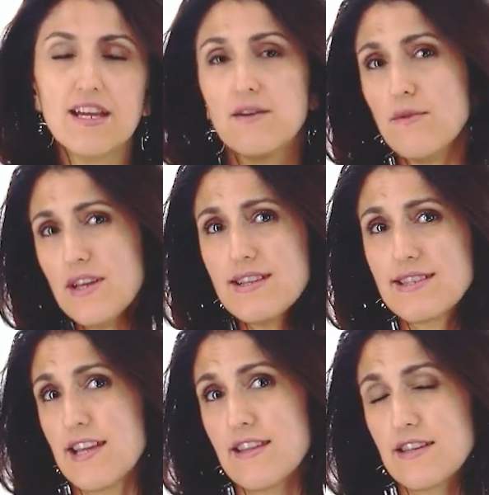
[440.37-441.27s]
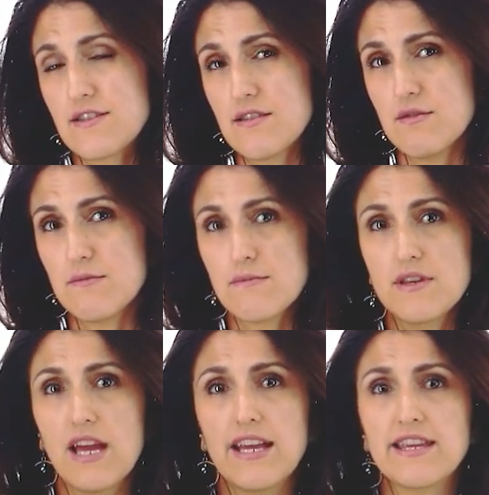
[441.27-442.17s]
We can say that too.
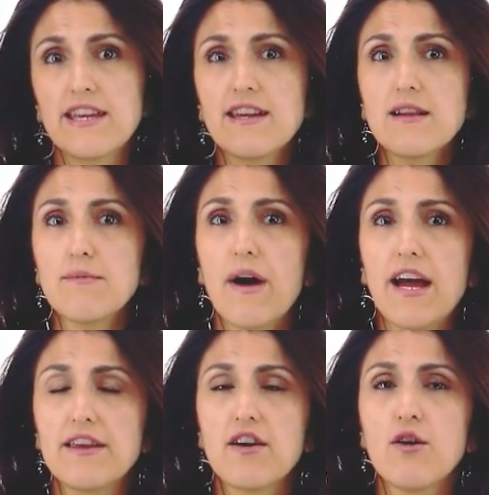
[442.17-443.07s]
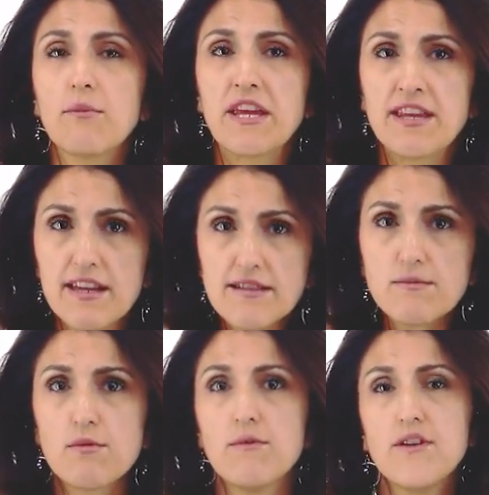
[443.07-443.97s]
Yangi yil ayyomingiz
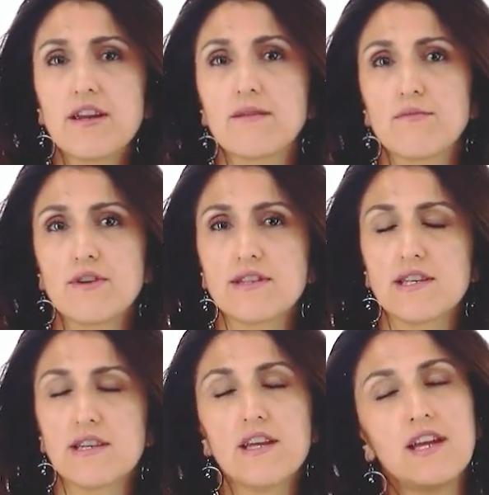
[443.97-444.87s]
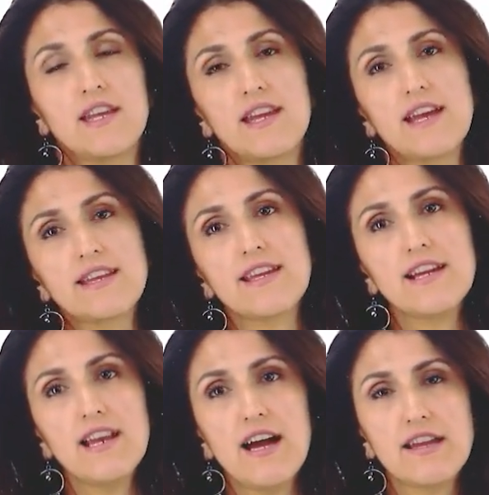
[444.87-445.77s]
muborak bo'lsin. Yangi
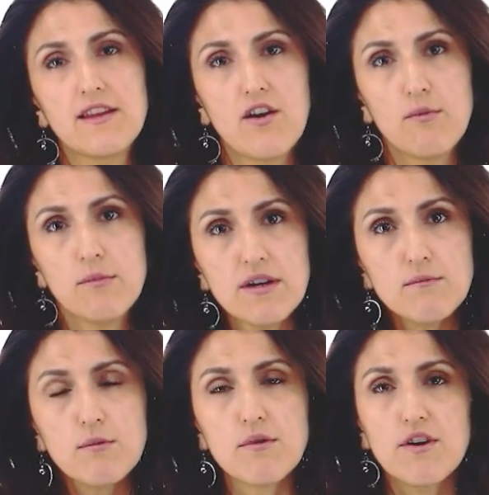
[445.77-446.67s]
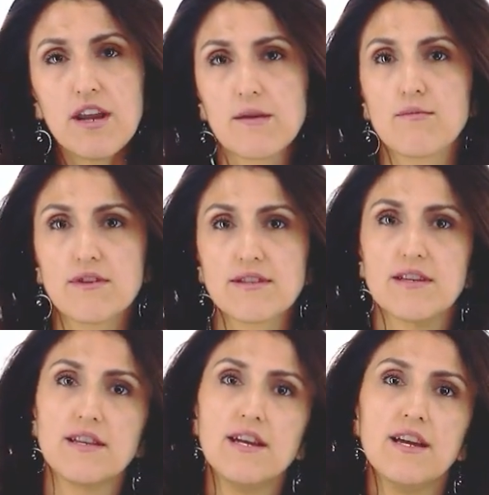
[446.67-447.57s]
yil ayyomi muborak
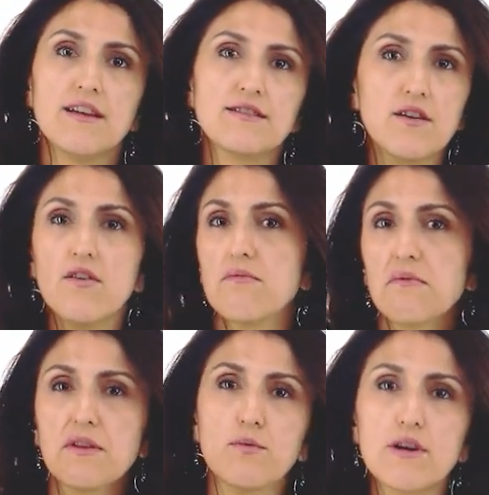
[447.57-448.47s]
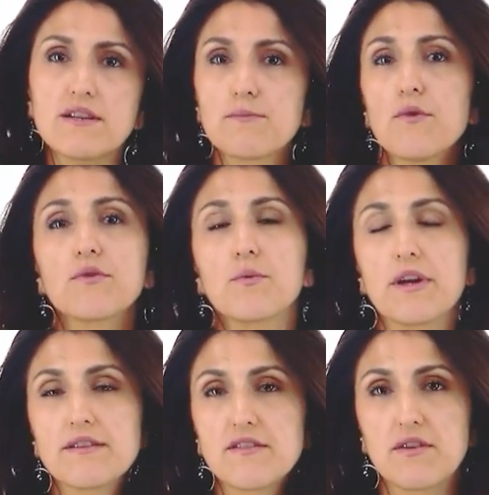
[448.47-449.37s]
bo'lsin. So it works both
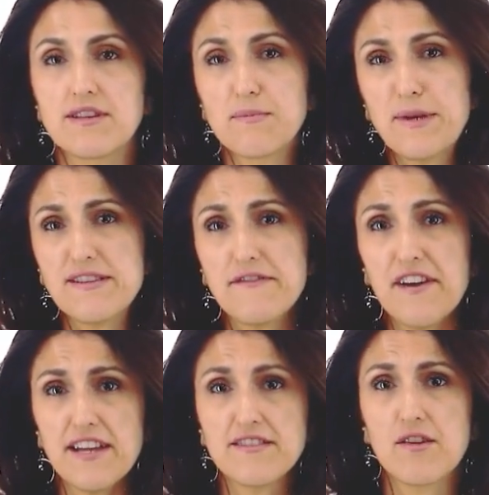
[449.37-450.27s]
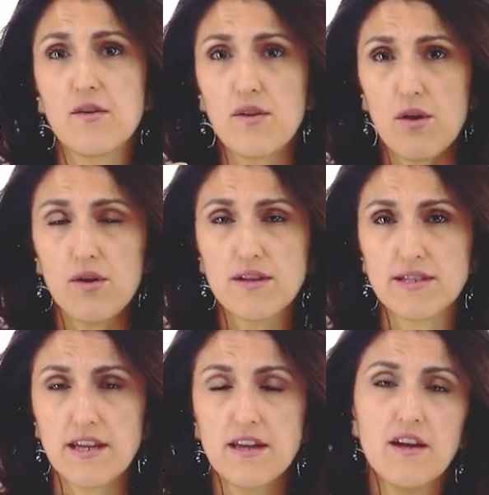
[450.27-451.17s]
ways. You can specify it's your
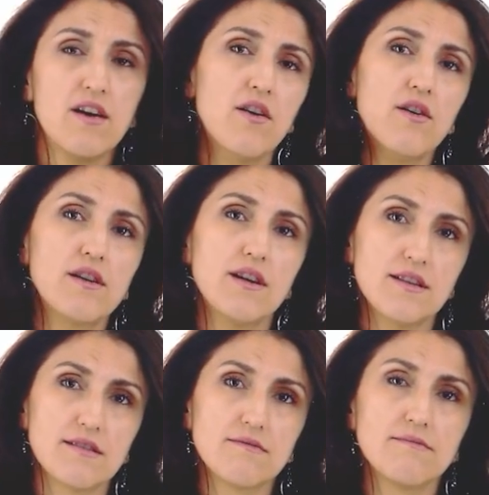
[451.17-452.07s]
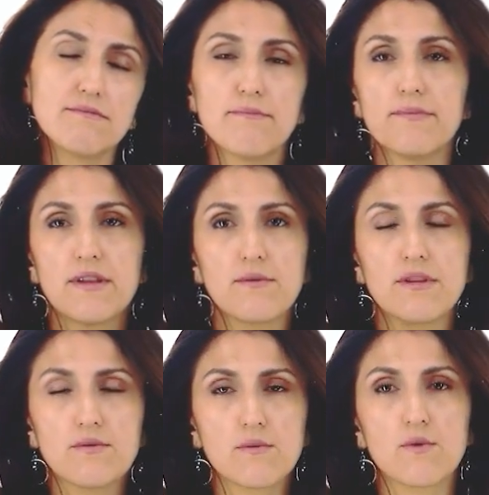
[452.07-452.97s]
holiday or not.
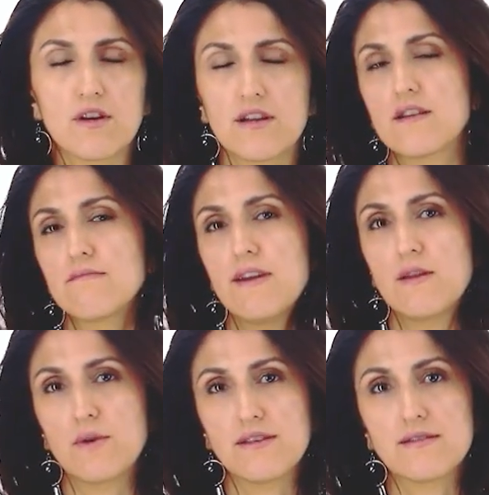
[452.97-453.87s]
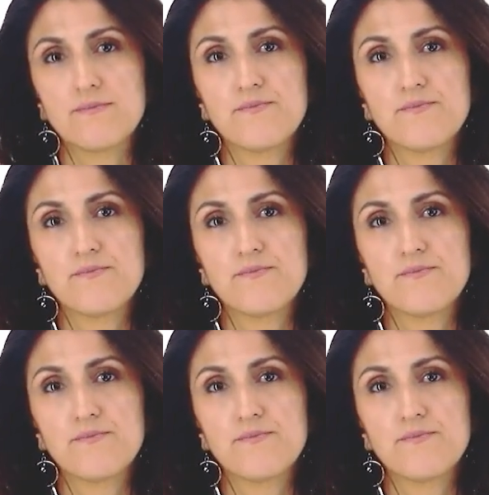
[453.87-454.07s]
It will work anyways.